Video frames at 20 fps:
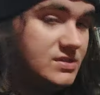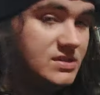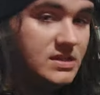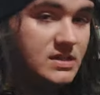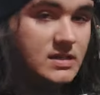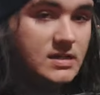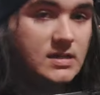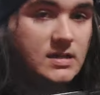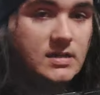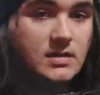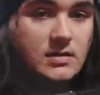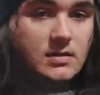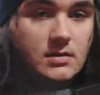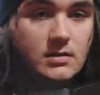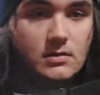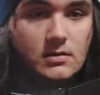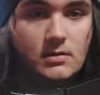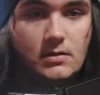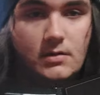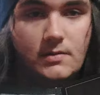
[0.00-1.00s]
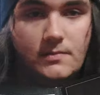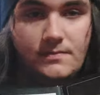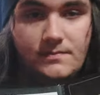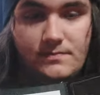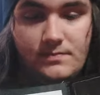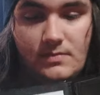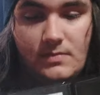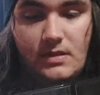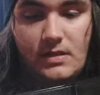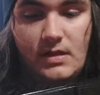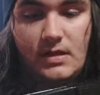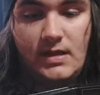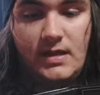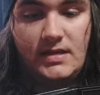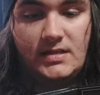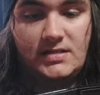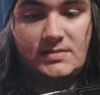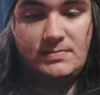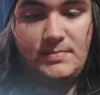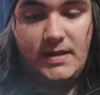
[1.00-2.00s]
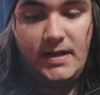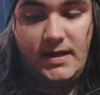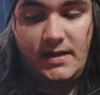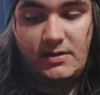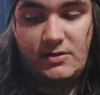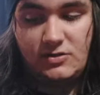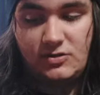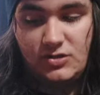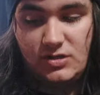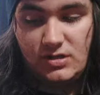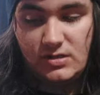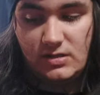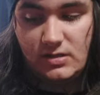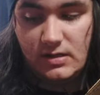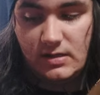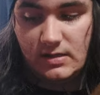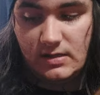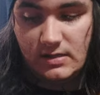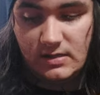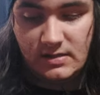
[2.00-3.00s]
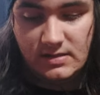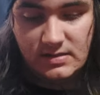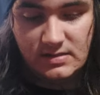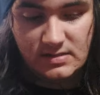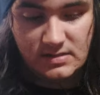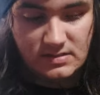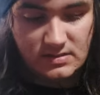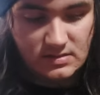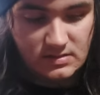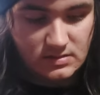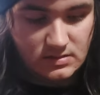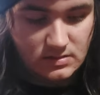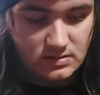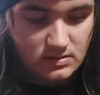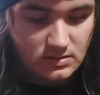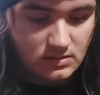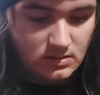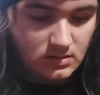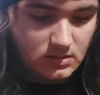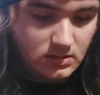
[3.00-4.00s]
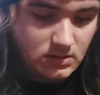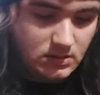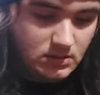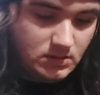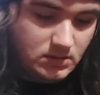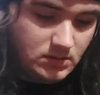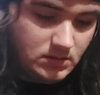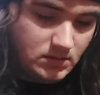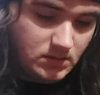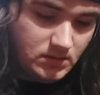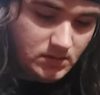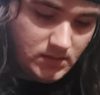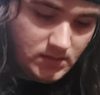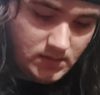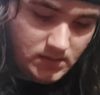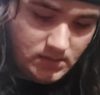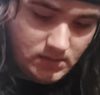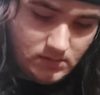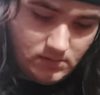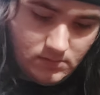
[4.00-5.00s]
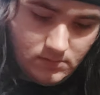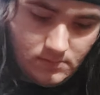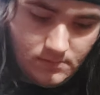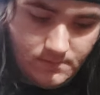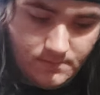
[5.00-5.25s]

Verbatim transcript: CD has packaging like this. And then